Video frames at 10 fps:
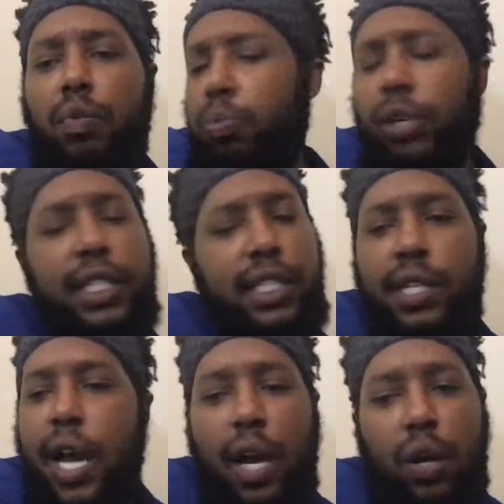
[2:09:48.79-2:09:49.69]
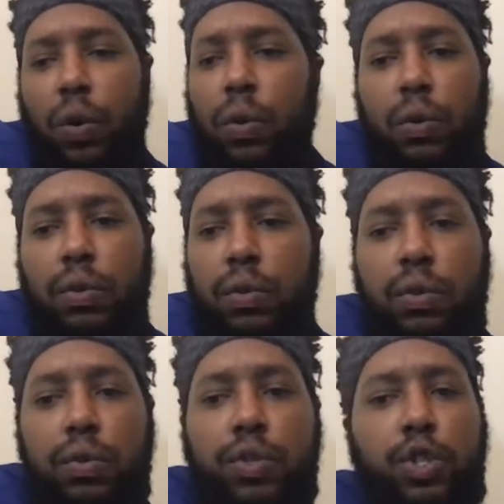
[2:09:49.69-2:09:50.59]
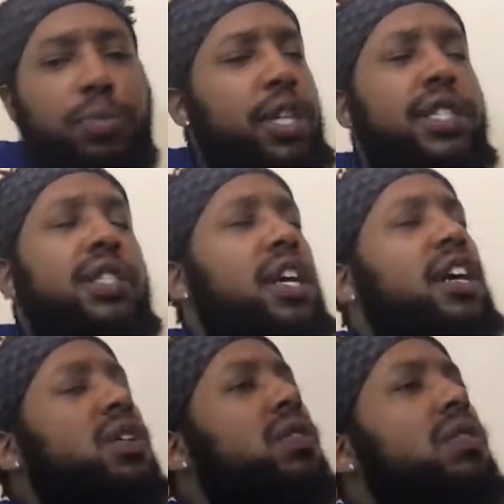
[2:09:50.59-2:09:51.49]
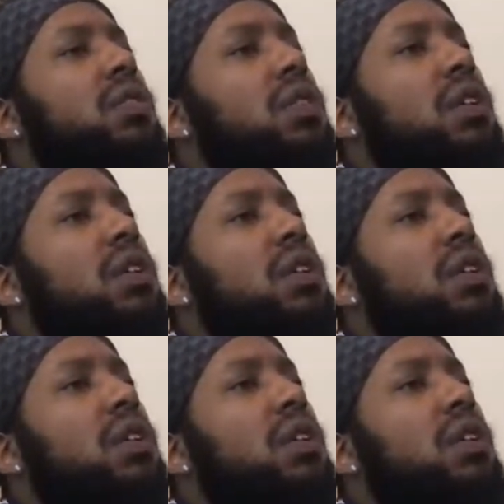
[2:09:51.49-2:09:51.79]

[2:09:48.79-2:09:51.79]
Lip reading: Breeze is not cool. Drew Brees is not cool.